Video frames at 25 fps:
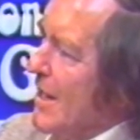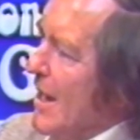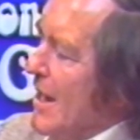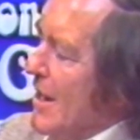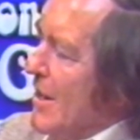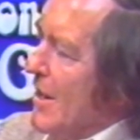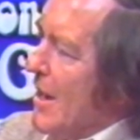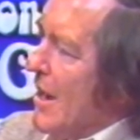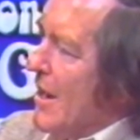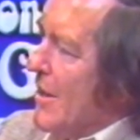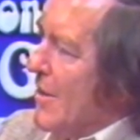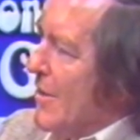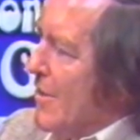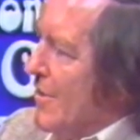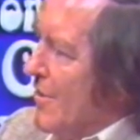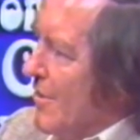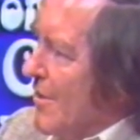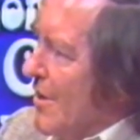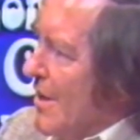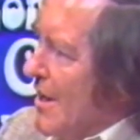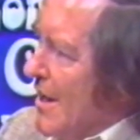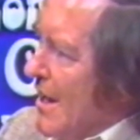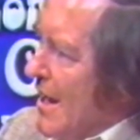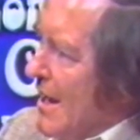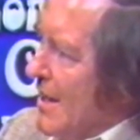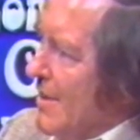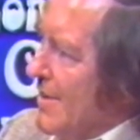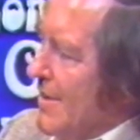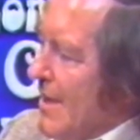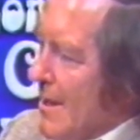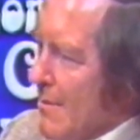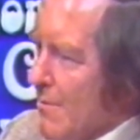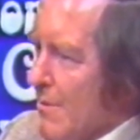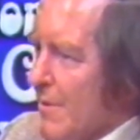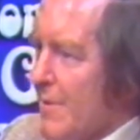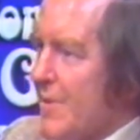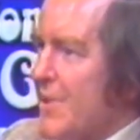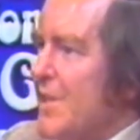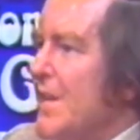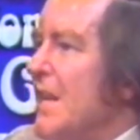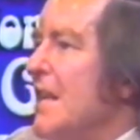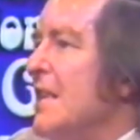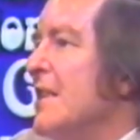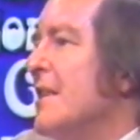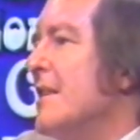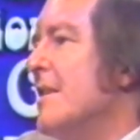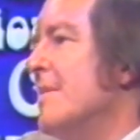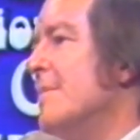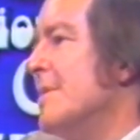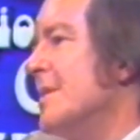and, and, and they would have
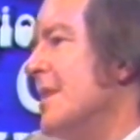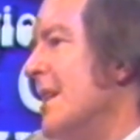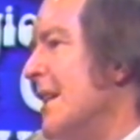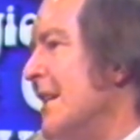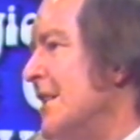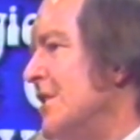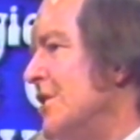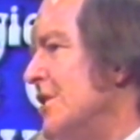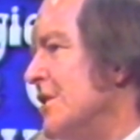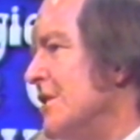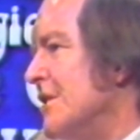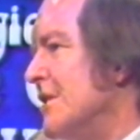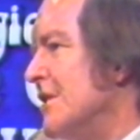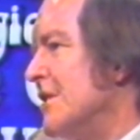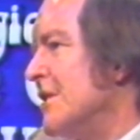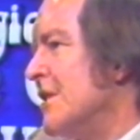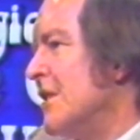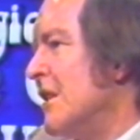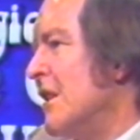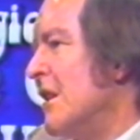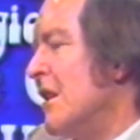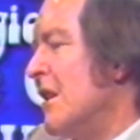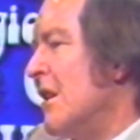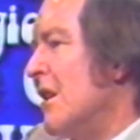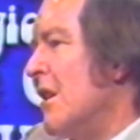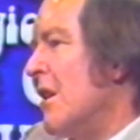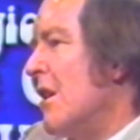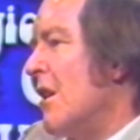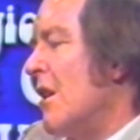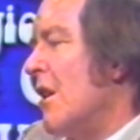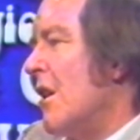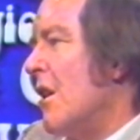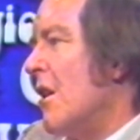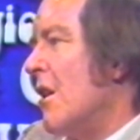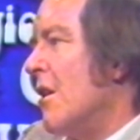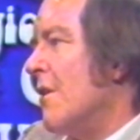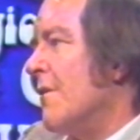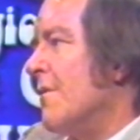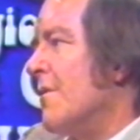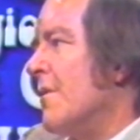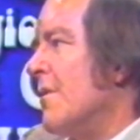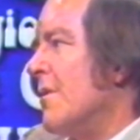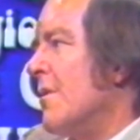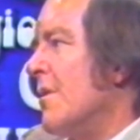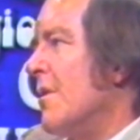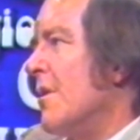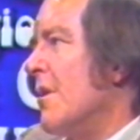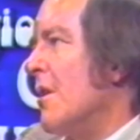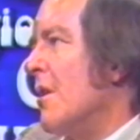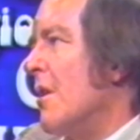seen the limitations of,
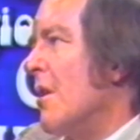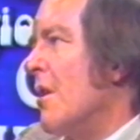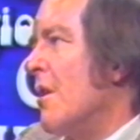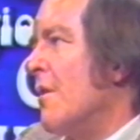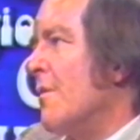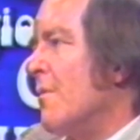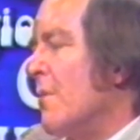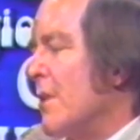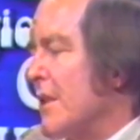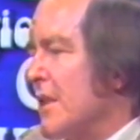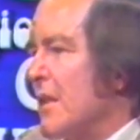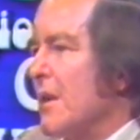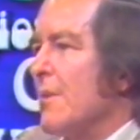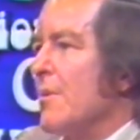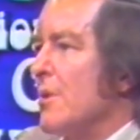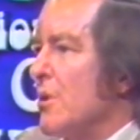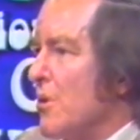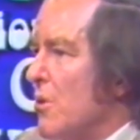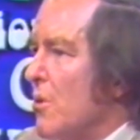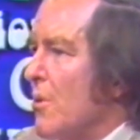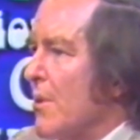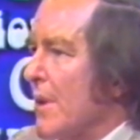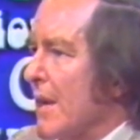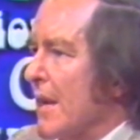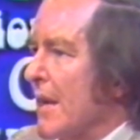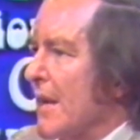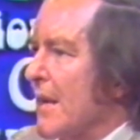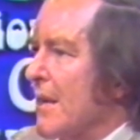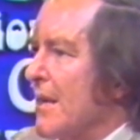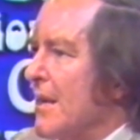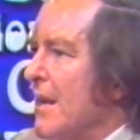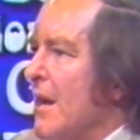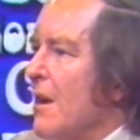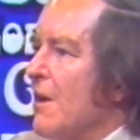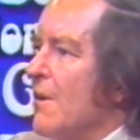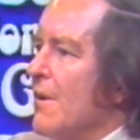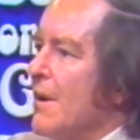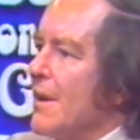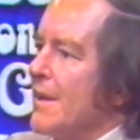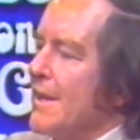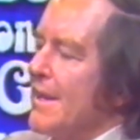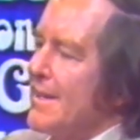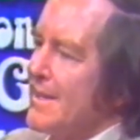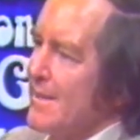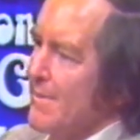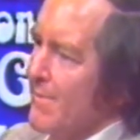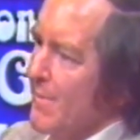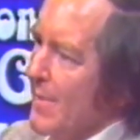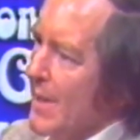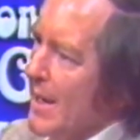uh, of what they were doing. Now, it
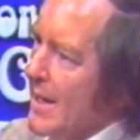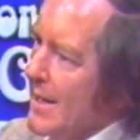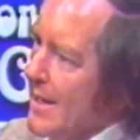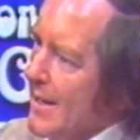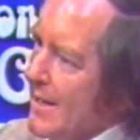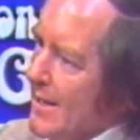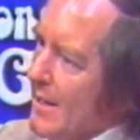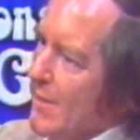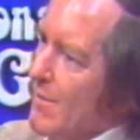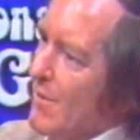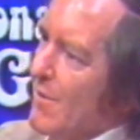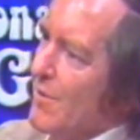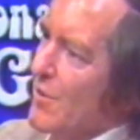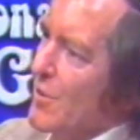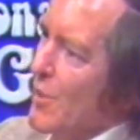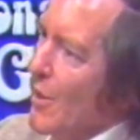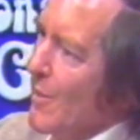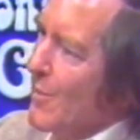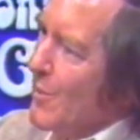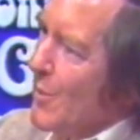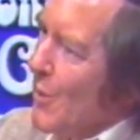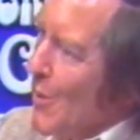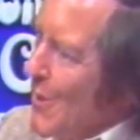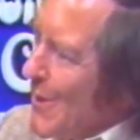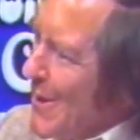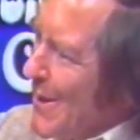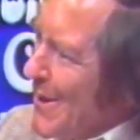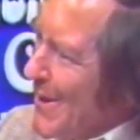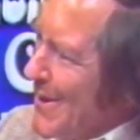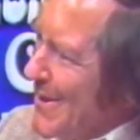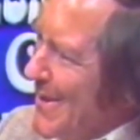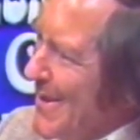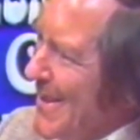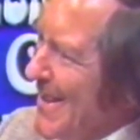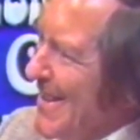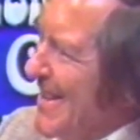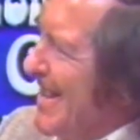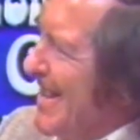doesn't mean that they would have stopped doing it.